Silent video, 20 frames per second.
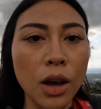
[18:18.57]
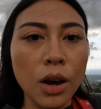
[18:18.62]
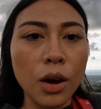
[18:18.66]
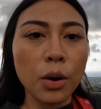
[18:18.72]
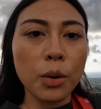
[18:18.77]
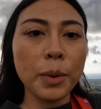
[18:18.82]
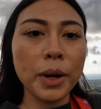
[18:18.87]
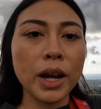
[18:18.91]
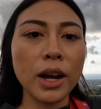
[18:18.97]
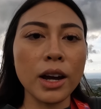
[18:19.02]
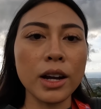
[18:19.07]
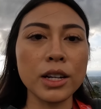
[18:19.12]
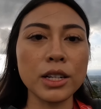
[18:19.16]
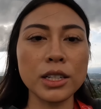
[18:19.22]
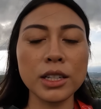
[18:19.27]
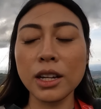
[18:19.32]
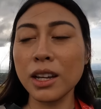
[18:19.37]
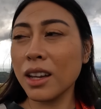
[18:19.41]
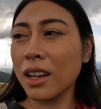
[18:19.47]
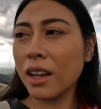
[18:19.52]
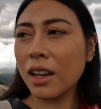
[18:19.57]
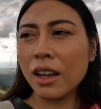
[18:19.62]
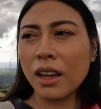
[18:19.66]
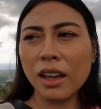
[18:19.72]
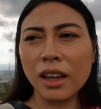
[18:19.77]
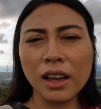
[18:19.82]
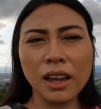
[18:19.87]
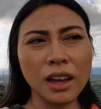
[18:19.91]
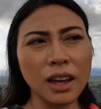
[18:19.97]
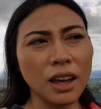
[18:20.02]
Oh my gosh. Wow,
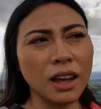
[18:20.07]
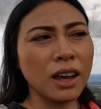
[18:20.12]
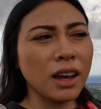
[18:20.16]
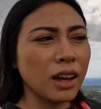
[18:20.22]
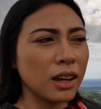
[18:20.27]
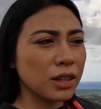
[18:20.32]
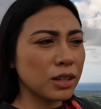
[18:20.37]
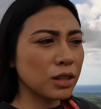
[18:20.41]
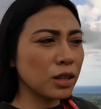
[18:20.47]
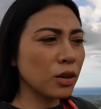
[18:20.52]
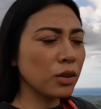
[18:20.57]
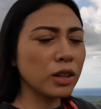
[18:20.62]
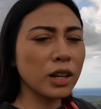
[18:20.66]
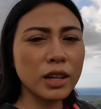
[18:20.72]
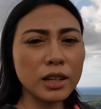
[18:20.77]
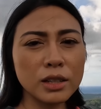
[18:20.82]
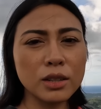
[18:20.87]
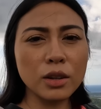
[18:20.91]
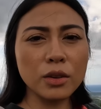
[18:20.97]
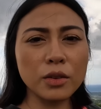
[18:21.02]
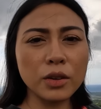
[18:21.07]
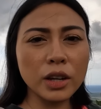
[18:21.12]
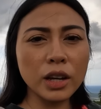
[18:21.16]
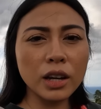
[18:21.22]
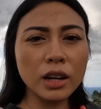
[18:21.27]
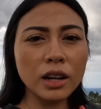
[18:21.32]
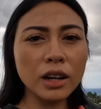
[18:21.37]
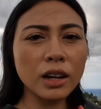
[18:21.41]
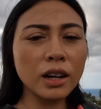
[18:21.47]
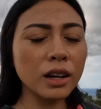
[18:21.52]
look at the view It's so nice back. over
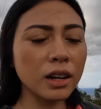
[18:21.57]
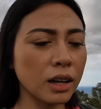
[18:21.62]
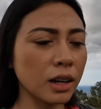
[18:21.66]
here.